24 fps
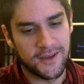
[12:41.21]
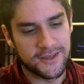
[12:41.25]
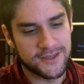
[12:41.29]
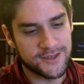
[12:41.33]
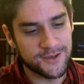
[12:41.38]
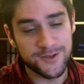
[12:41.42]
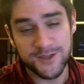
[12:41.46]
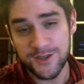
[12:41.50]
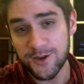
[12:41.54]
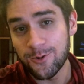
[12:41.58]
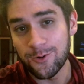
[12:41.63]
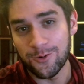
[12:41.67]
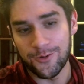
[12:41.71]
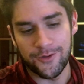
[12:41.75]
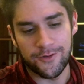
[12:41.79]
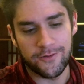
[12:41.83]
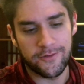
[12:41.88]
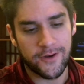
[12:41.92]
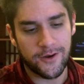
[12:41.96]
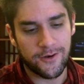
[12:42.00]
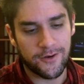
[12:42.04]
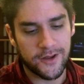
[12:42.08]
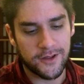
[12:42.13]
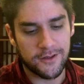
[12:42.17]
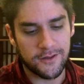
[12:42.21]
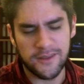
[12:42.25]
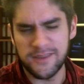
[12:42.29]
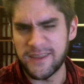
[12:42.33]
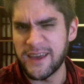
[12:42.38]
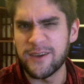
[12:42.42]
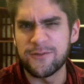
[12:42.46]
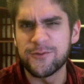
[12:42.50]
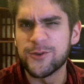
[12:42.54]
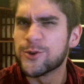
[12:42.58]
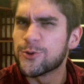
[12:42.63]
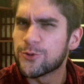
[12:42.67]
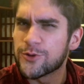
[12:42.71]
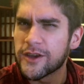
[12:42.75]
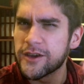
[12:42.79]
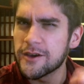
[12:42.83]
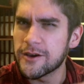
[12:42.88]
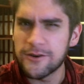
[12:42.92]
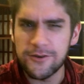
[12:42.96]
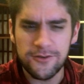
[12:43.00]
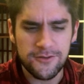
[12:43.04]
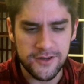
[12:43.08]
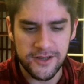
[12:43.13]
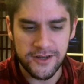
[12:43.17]
So it's cool. They have
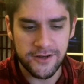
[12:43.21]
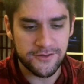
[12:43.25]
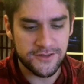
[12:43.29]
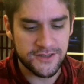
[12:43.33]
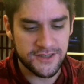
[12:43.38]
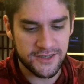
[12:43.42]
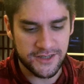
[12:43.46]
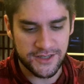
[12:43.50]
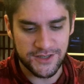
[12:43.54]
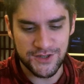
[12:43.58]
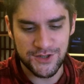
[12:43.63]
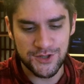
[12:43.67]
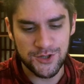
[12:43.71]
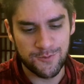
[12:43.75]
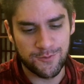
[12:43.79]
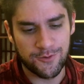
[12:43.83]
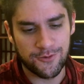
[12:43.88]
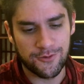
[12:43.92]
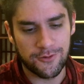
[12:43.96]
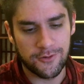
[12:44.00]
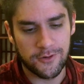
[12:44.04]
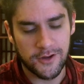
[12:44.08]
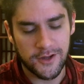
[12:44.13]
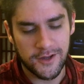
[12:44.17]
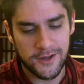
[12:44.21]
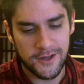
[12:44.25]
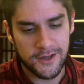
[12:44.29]
Yu-Gi-Oh. You know, it's like super.